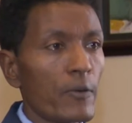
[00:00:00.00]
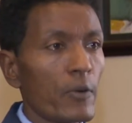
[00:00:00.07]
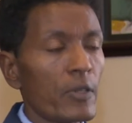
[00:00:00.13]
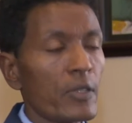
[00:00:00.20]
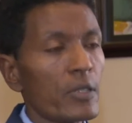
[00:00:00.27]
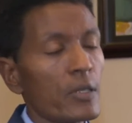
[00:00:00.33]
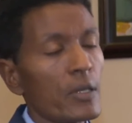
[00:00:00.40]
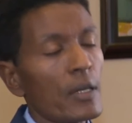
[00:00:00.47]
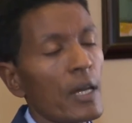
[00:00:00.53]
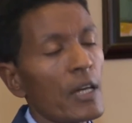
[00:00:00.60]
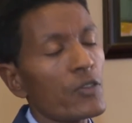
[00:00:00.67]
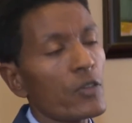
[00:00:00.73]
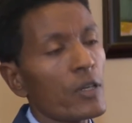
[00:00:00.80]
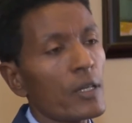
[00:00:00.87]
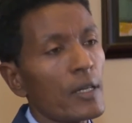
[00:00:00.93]
for its
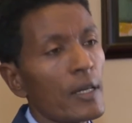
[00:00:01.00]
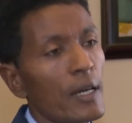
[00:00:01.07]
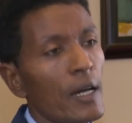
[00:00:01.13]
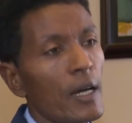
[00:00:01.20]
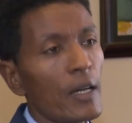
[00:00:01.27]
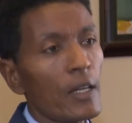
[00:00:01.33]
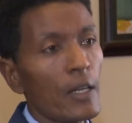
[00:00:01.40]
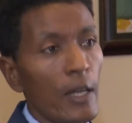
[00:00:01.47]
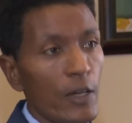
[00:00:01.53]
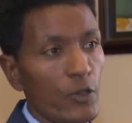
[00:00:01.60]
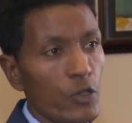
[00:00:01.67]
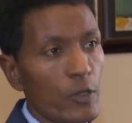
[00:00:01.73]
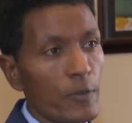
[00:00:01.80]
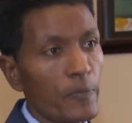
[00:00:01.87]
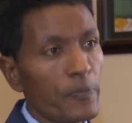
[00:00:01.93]
national
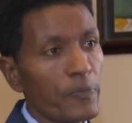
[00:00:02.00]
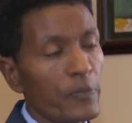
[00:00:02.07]
election.